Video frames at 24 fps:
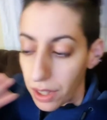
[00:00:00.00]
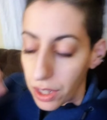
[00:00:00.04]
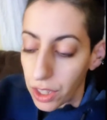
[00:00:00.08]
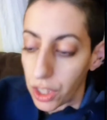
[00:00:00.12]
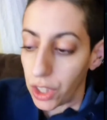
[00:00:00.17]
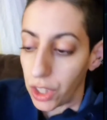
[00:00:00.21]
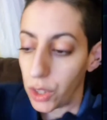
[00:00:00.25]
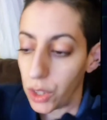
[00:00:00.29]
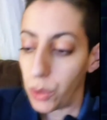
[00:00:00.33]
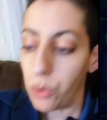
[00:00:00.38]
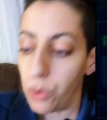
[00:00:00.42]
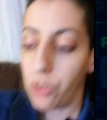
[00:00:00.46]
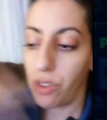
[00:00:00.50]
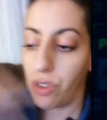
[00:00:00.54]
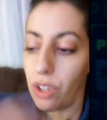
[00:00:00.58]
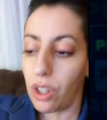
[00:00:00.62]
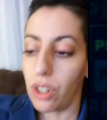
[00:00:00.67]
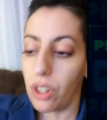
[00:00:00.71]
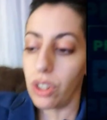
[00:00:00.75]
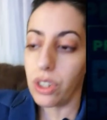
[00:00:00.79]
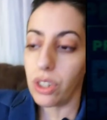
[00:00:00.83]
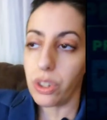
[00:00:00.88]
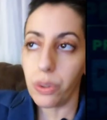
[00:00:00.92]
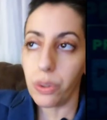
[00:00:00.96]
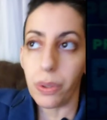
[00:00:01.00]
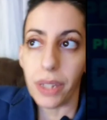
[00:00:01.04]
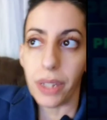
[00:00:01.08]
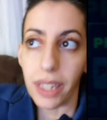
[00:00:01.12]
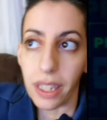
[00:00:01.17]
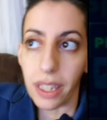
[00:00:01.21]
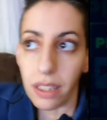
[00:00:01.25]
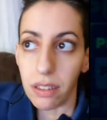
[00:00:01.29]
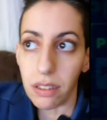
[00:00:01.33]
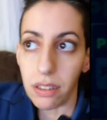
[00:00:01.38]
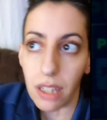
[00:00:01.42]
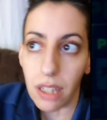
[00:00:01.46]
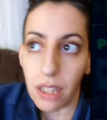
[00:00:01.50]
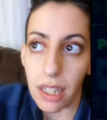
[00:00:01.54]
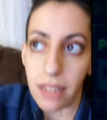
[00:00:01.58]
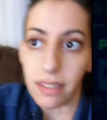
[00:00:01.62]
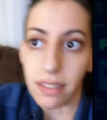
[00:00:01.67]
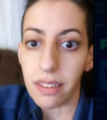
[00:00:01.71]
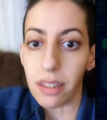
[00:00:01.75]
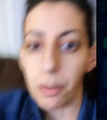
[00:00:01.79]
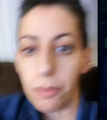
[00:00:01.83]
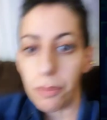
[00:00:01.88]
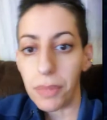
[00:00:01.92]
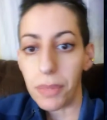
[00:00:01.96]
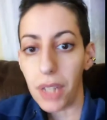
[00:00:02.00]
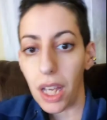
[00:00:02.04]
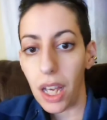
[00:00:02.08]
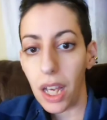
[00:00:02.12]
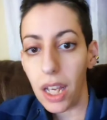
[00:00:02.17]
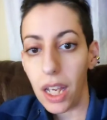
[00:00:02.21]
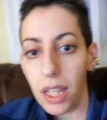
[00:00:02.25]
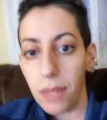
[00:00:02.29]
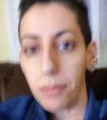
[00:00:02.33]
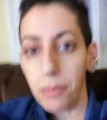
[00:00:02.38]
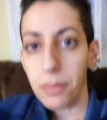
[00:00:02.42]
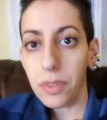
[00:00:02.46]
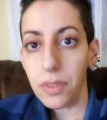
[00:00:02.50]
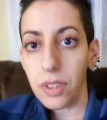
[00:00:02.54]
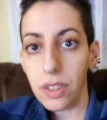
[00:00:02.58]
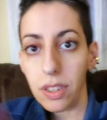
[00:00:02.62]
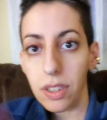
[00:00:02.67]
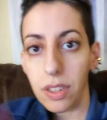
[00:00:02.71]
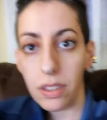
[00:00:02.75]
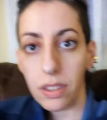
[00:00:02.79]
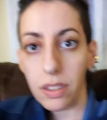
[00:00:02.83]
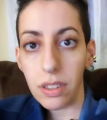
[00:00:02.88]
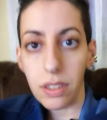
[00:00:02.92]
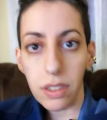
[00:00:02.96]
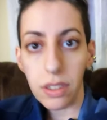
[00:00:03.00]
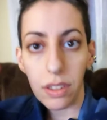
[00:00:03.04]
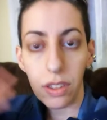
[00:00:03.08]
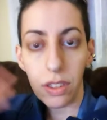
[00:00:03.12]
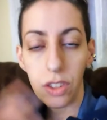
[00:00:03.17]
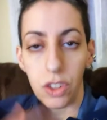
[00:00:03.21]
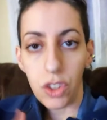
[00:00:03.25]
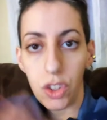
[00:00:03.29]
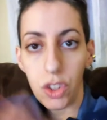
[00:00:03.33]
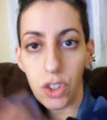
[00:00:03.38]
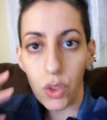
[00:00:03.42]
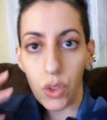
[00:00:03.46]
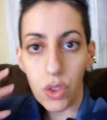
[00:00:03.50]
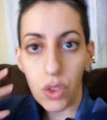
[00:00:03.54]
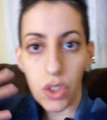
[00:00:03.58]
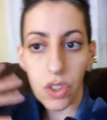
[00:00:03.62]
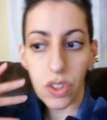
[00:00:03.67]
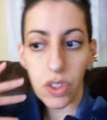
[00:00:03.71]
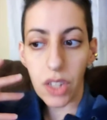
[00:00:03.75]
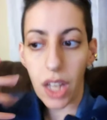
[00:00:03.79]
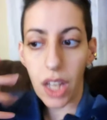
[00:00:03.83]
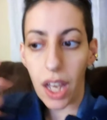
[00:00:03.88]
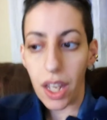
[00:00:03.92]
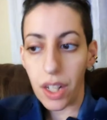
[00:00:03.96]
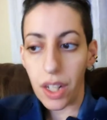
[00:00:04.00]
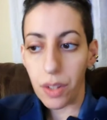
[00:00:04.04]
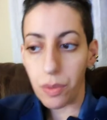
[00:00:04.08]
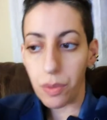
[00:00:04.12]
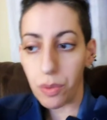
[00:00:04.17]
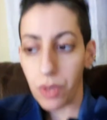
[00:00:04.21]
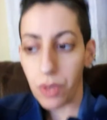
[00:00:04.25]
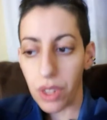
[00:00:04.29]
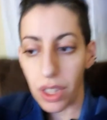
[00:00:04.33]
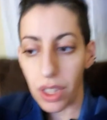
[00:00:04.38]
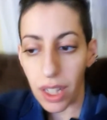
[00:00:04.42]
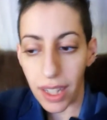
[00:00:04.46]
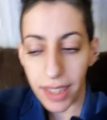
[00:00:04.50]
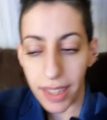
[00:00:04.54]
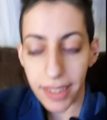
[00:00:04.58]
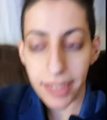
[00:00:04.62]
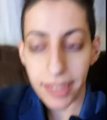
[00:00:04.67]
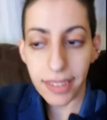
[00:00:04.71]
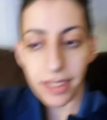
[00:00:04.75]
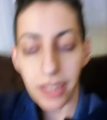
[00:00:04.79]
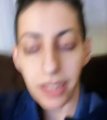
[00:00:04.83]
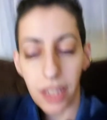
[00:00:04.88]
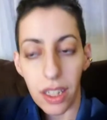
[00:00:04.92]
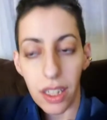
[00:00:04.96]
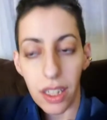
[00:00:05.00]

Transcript: You start doing it, and sometimes you just kind of realize